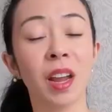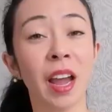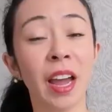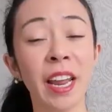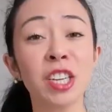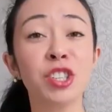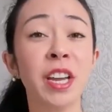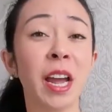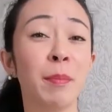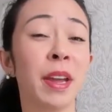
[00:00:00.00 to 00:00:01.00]
And actually
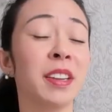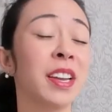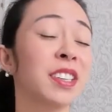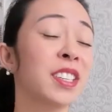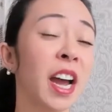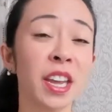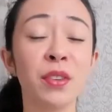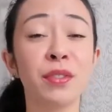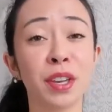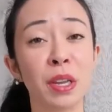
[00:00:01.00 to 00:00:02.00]
I made an entire
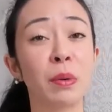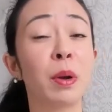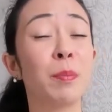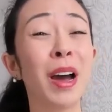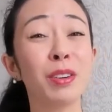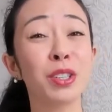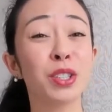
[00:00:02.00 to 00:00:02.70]
video about it.